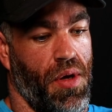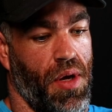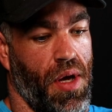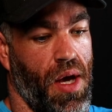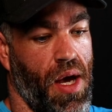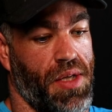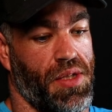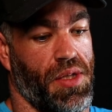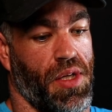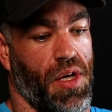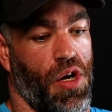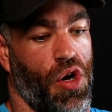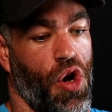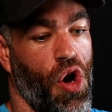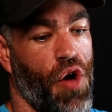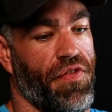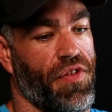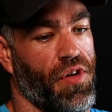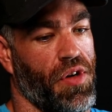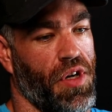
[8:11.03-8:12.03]
I actually got
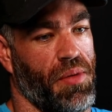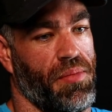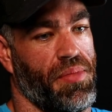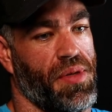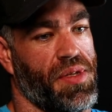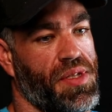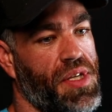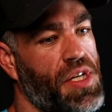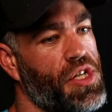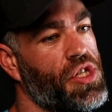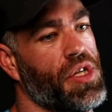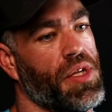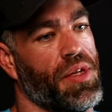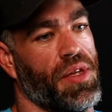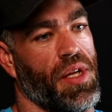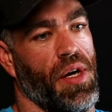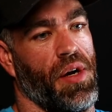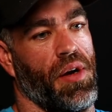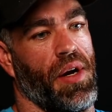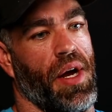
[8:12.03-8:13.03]
offered a position
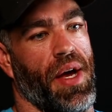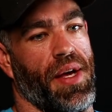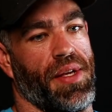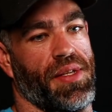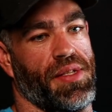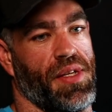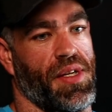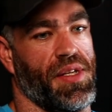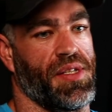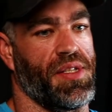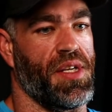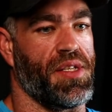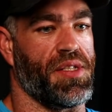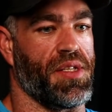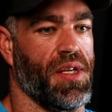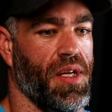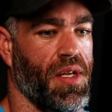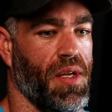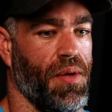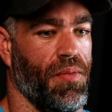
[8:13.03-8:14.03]
there as an
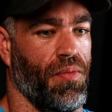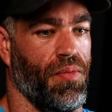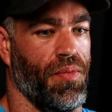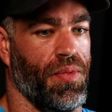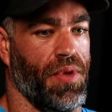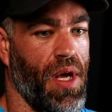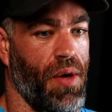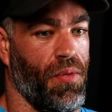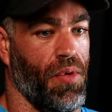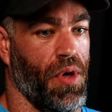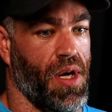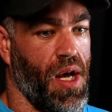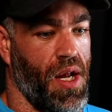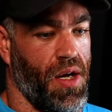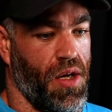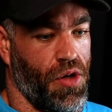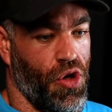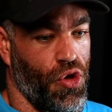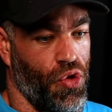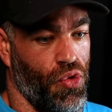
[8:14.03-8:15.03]
assistant, and they were kind
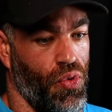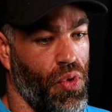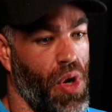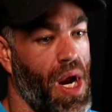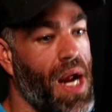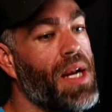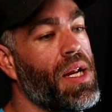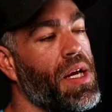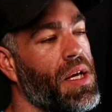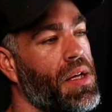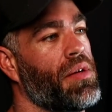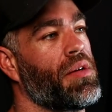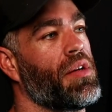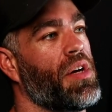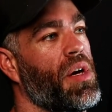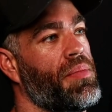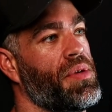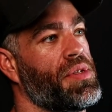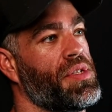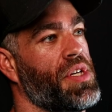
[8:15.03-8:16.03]
of creating
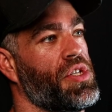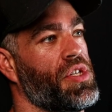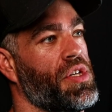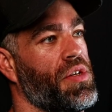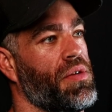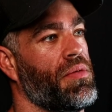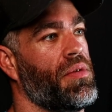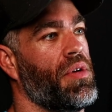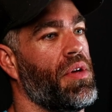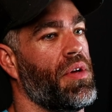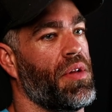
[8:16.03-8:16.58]
a position